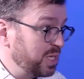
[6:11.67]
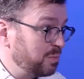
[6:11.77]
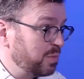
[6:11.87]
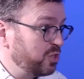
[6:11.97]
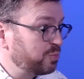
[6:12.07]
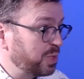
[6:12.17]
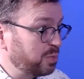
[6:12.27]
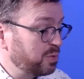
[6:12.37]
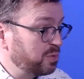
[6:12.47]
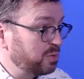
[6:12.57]
most
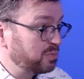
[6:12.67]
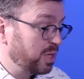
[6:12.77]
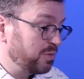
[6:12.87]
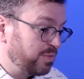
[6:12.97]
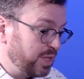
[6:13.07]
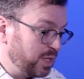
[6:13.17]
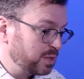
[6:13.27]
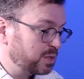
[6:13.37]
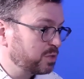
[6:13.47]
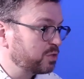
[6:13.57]
people, vegans
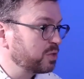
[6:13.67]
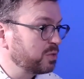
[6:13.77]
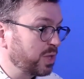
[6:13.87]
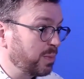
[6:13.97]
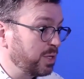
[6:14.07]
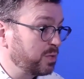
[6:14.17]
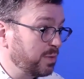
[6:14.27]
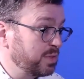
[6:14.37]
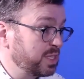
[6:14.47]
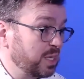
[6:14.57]
can struggle with their B12
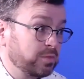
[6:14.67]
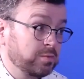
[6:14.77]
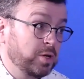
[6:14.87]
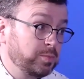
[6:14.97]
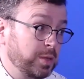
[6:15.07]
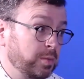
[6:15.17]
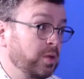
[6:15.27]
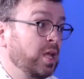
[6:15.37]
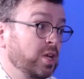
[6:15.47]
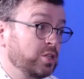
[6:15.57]
intake, but most people
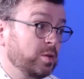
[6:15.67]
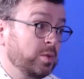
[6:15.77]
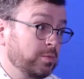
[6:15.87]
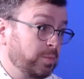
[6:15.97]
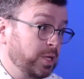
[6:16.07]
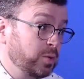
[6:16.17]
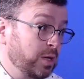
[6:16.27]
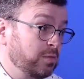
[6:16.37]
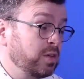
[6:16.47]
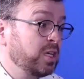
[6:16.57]
consume enough
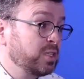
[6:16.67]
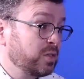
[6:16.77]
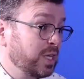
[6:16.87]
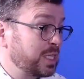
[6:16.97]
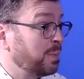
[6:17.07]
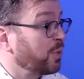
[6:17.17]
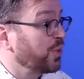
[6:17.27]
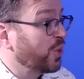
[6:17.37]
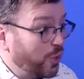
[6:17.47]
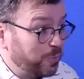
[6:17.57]
B12. So unless their body
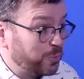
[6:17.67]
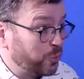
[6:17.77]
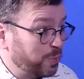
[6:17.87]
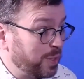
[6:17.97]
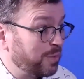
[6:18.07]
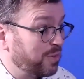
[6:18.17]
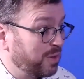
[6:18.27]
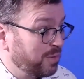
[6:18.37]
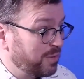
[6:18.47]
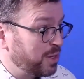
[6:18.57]
can't absorb it for
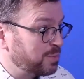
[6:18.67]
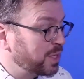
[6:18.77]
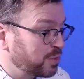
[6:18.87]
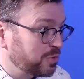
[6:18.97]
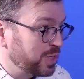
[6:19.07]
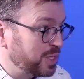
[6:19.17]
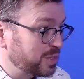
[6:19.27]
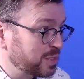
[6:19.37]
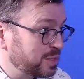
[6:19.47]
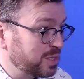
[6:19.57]
various medical
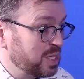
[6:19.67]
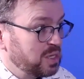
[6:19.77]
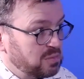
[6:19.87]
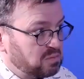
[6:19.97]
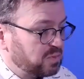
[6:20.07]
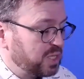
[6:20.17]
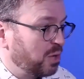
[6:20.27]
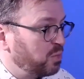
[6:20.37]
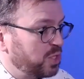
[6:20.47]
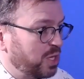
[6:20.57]
reasons,
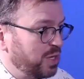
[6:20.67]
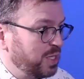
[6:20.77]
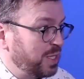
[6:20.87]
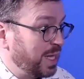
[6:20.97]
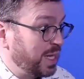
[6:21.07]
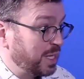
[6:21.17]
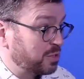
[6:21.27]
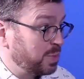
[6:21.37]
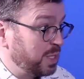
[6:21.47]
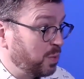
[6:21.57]
we don't need any extra
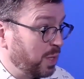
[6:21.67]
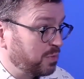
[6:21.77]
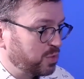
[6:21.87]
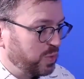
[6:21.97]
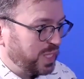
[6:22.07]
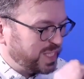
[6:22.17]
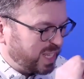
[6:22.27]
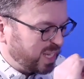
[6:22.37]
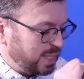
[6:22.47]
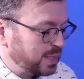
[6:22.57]
B12. We need
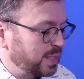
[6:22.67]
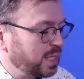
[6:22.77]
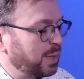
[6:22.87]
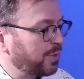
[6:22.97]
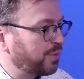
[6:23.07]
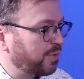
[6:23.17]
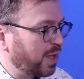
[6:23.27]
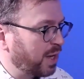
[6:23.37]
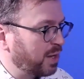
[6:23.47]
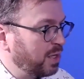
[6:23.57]
tiny, tiny amounts of that.